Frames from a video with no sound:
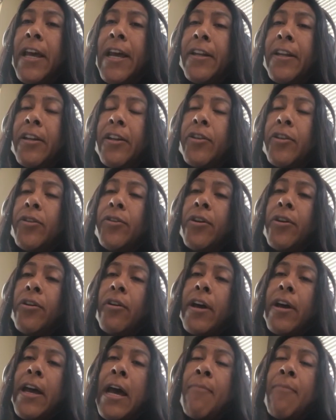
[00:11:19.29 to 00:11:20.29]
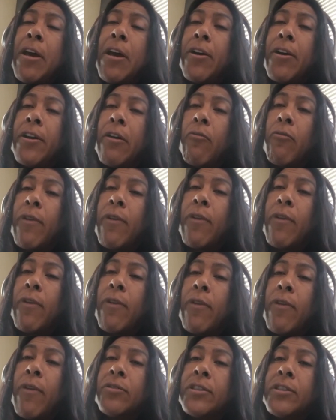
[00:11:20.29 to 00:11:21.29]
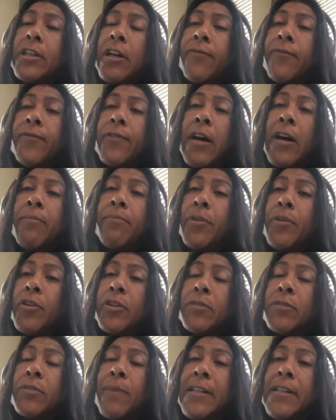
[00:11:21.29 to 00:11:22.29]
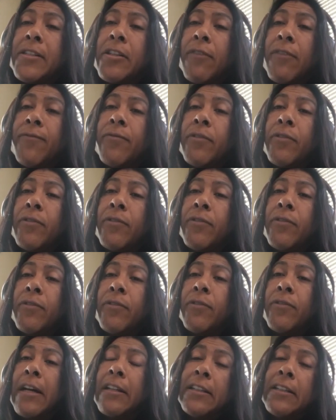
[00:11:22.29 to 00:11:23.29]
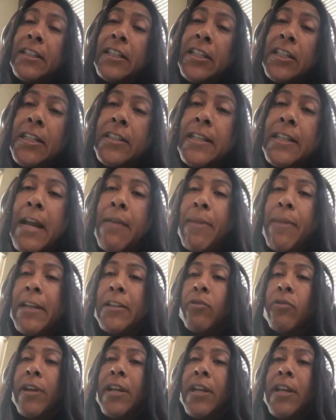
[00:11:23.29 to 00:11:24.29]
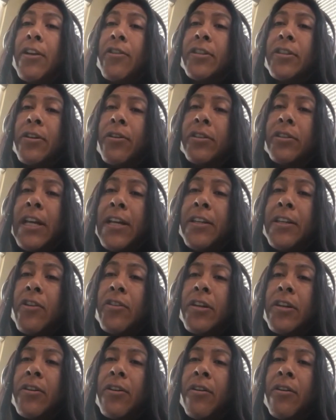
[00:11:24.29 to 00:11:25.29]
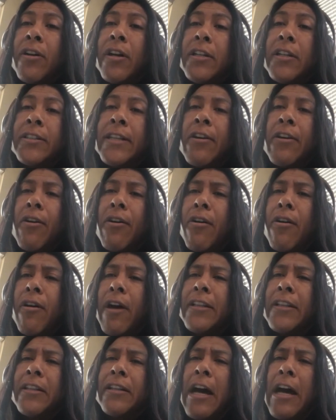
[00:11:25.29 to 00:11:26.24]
And I'm not going to waste it to self-abuse myself with the decisions that I made 20 years ago, 10 years ago, saying, oh,